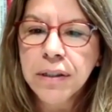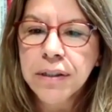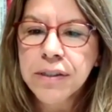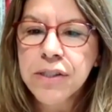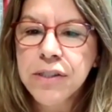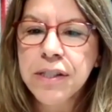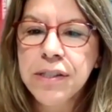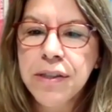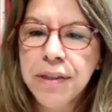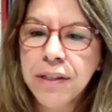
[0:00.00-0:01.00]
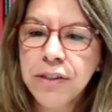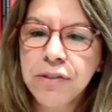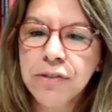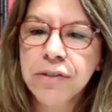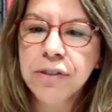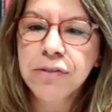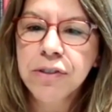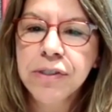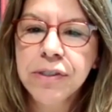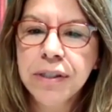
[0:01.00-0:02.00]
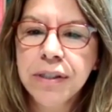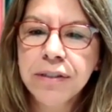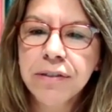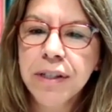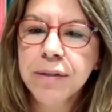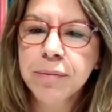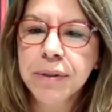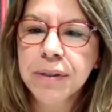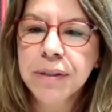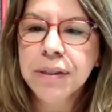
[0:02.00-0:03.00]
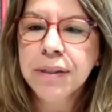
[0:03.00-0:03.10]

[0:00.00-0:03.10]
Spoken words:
Says, thank you. It was incredible.